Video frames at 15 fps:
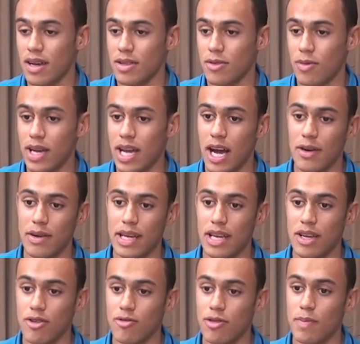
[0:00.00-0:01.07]
The way how he
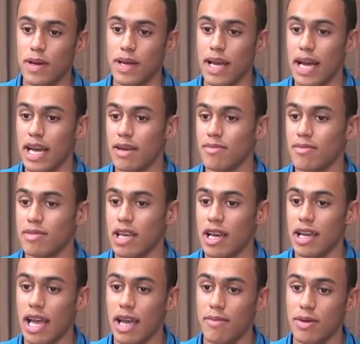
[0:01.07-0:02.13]
can grip a game, take a
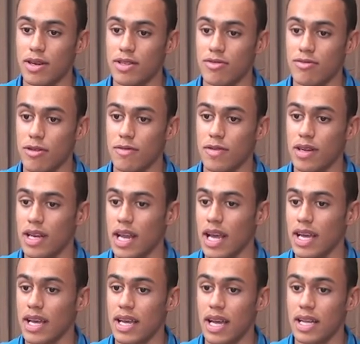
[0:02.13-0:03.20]
game by the scruff of the
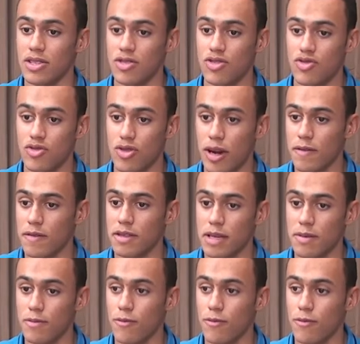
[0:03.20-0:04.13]
neck and just drive the team